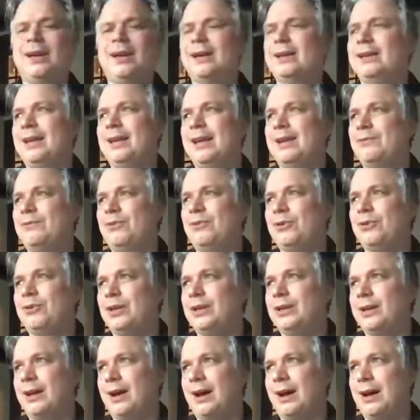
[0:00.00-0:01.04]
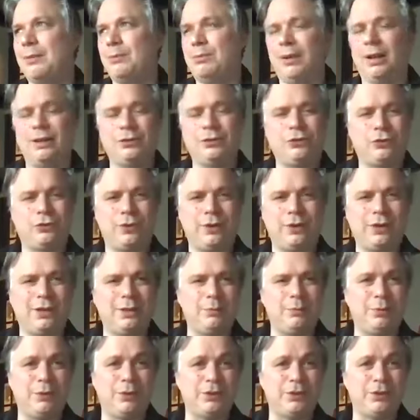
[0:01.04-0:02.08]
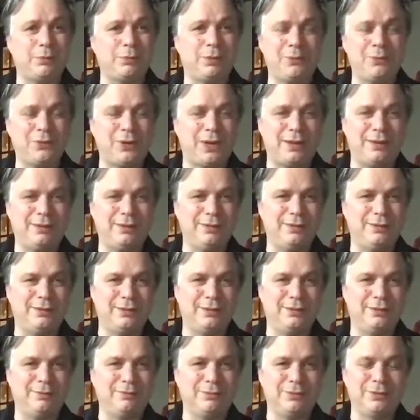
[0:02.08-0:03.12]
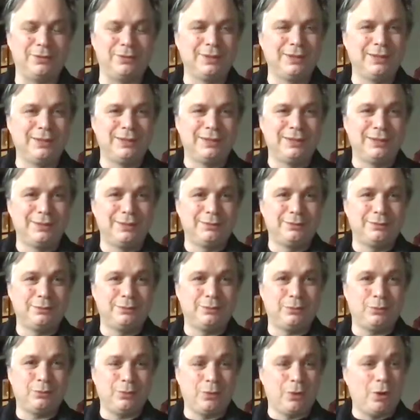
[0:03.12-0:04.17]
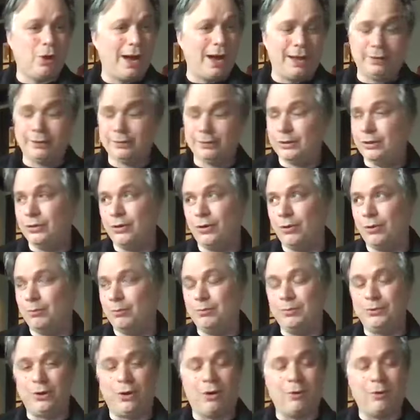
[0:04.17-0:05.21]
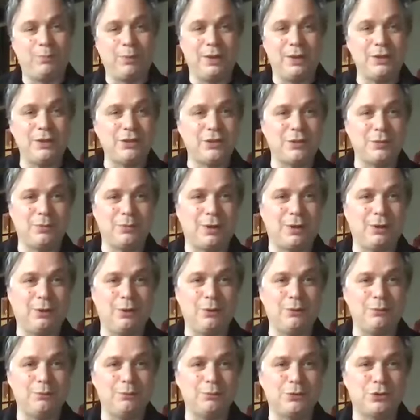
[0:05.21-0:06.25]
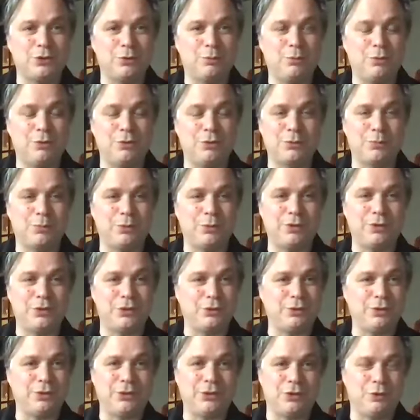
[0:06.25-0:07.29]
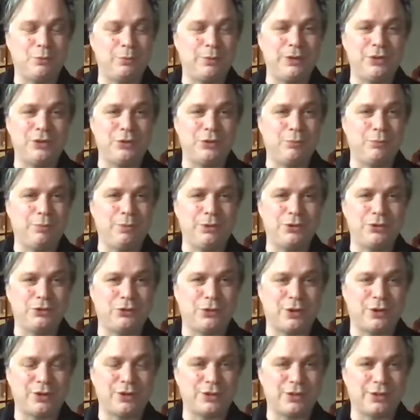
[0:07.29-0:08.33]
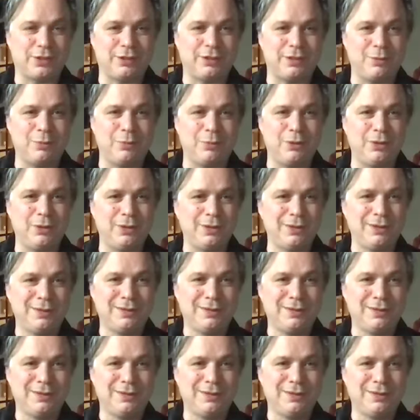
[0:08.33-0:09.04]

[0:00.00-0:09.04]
I get fucking carte blanche, really, because I'm left-handed, and I, you know, God bless them, I love them so much, but there's only so many Sunburst Strats they can give me.